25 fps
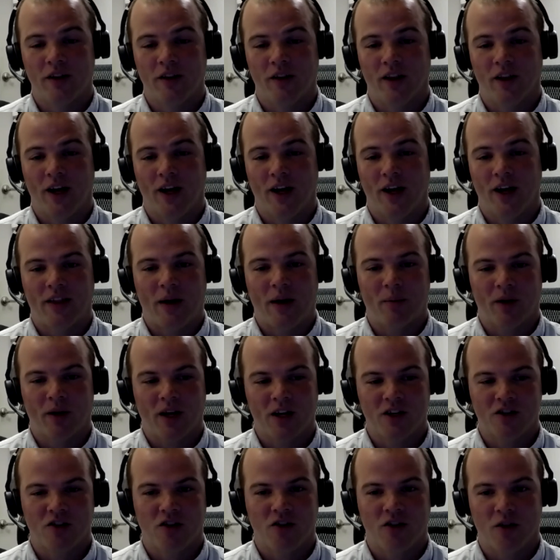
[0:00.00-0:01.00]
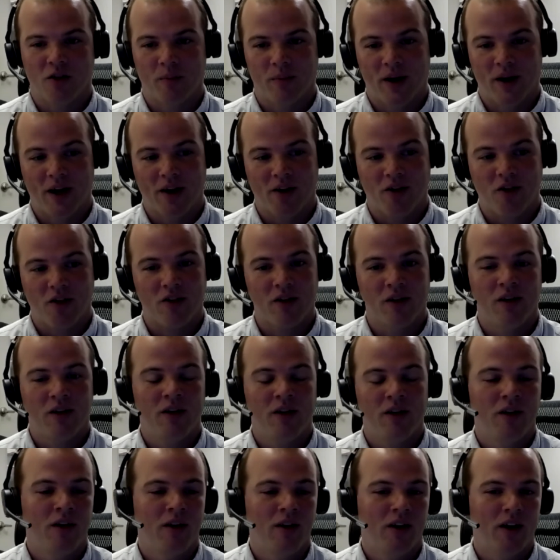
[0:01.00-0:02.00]
length applications the best
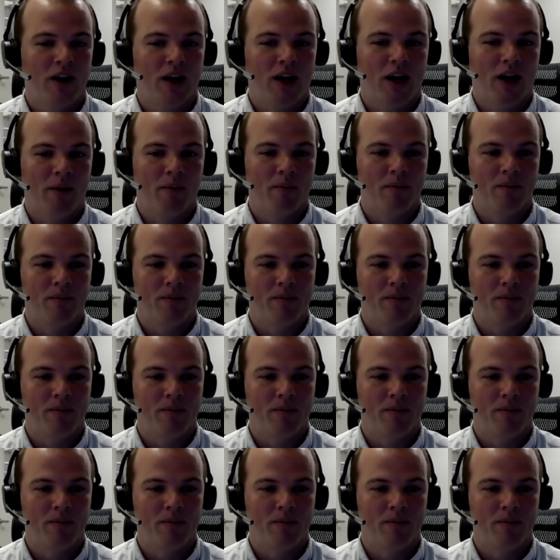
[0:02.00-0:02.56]
um,